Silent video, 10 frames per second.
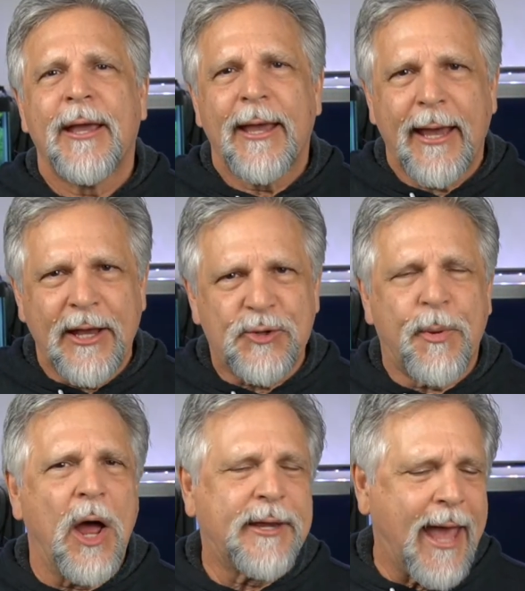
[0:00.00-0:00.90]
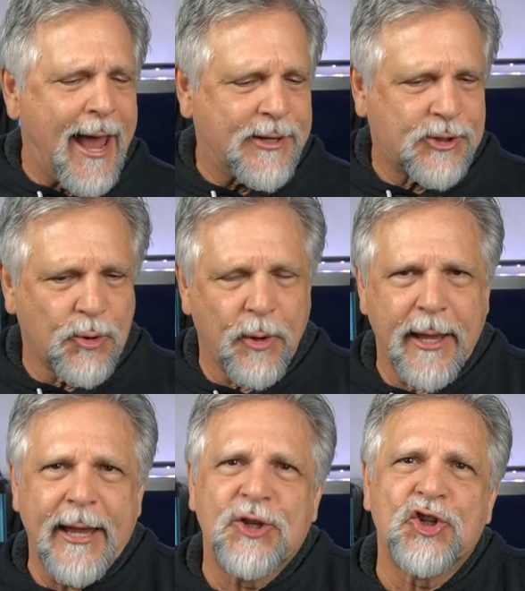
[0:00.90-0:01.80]
each broadcast or
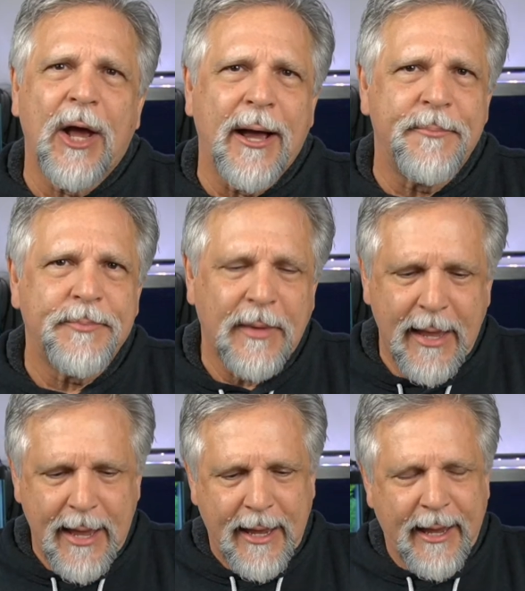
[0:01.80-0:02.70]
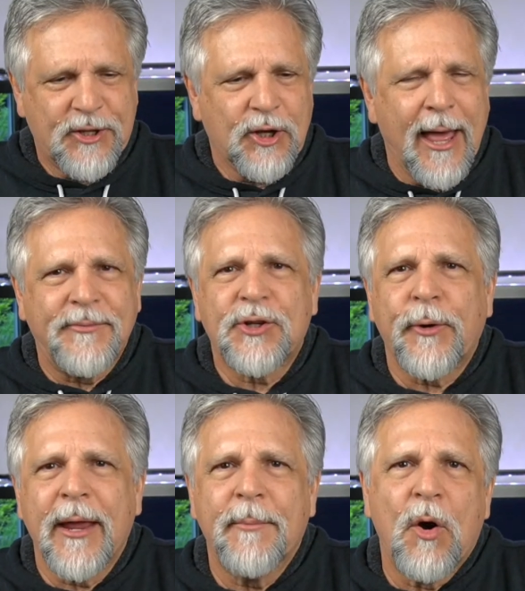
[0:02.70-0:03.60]
each uh, each live
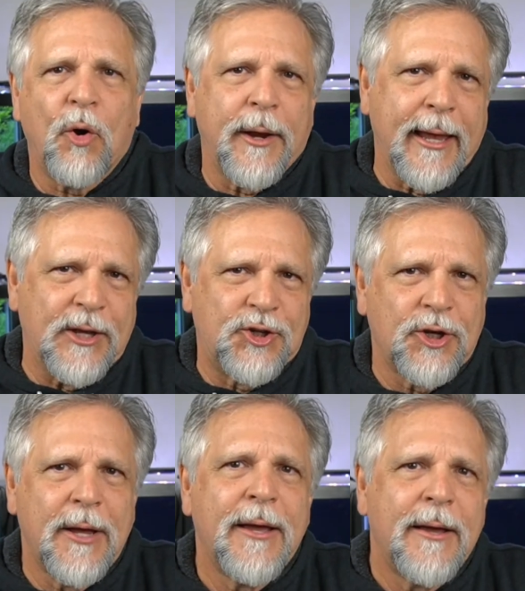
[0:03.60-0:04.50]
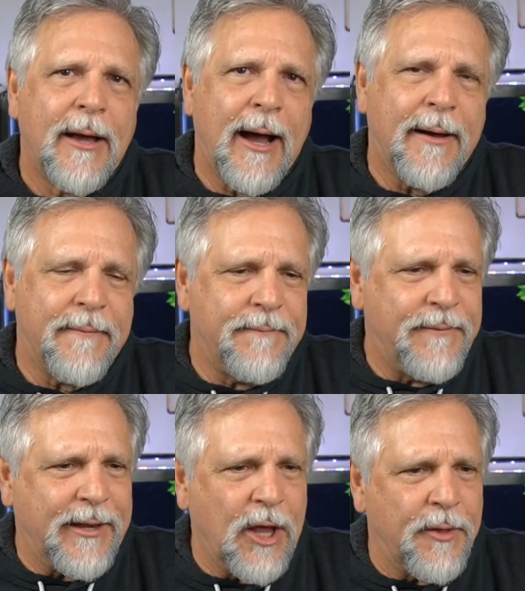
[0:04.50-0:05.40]
stream or each uh,
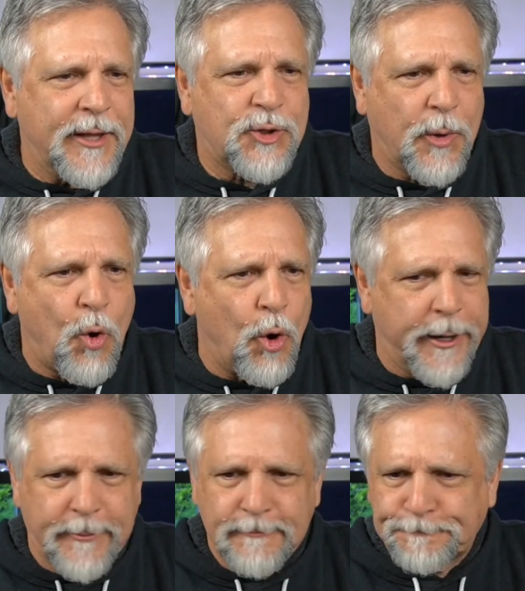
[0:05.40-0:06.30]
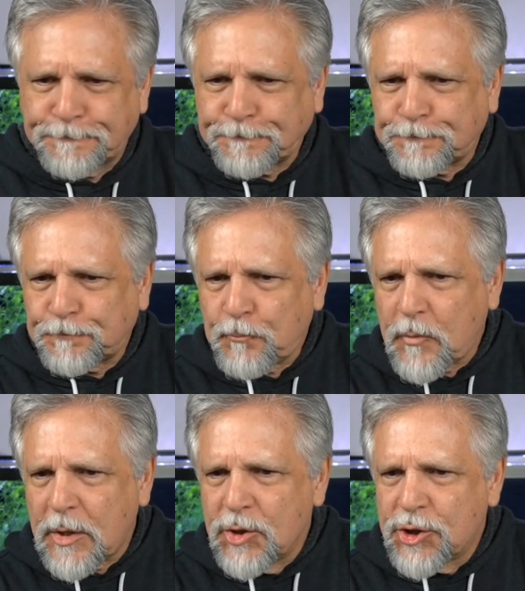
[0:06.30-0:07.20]
video that's recorded.
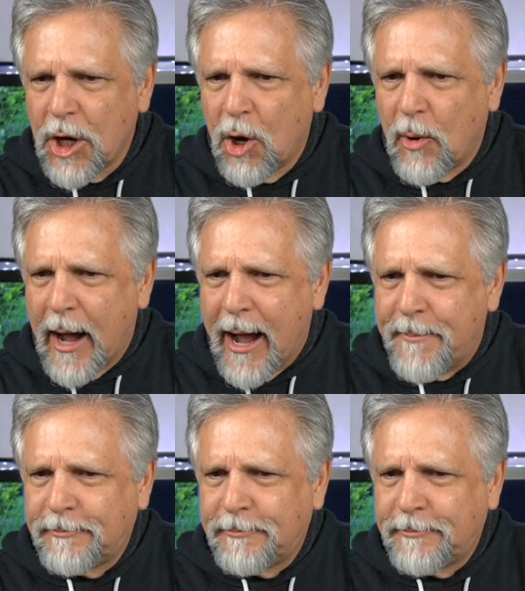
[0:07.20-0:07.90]
So uh,